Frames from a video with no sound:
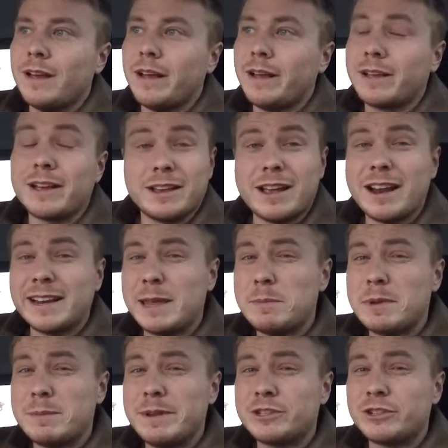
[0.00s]
I'm going to kind of keep
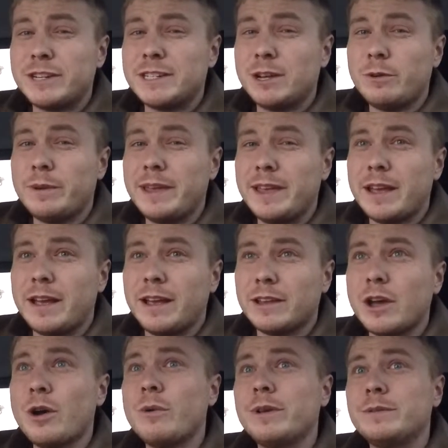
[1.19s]
it a mystery till we
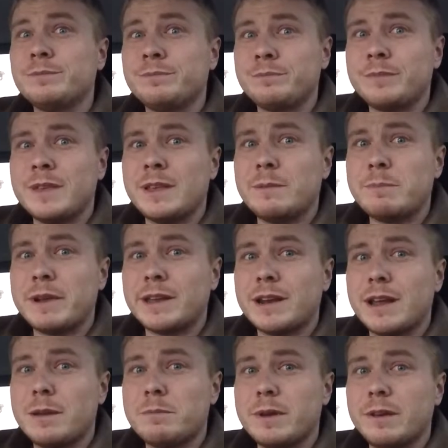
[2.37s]
go and pick it
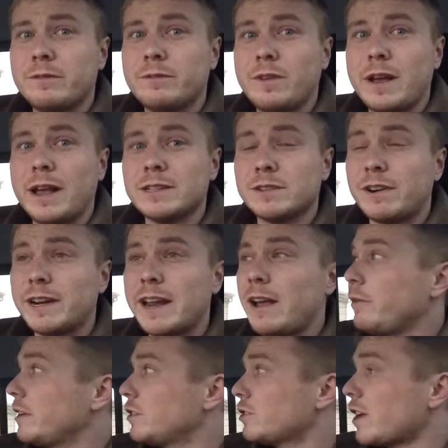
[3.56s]
up, but as of right now,
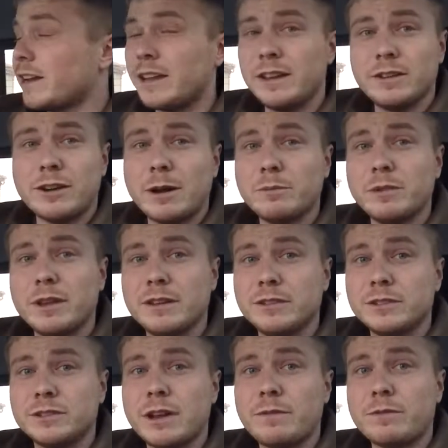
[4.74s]
we just got to grab the
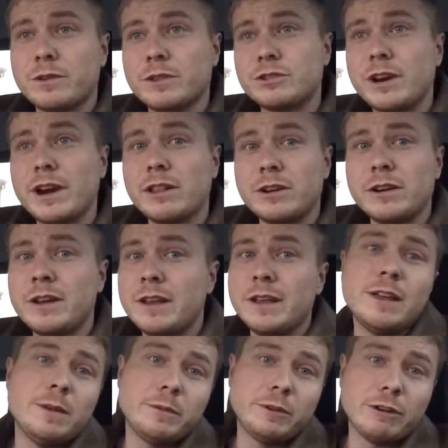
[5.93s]
stuff for the trailer,
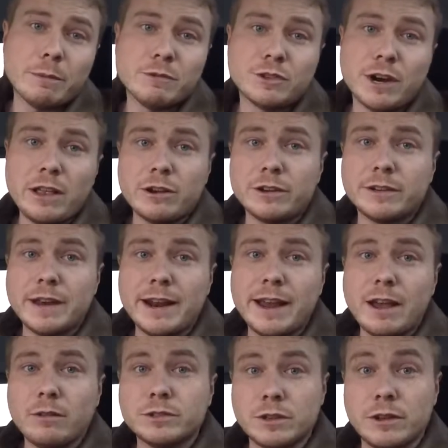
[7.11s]
grab the trailer, and head
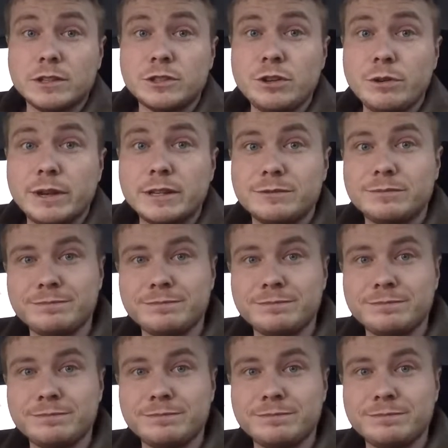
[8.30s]
out. So let's do it.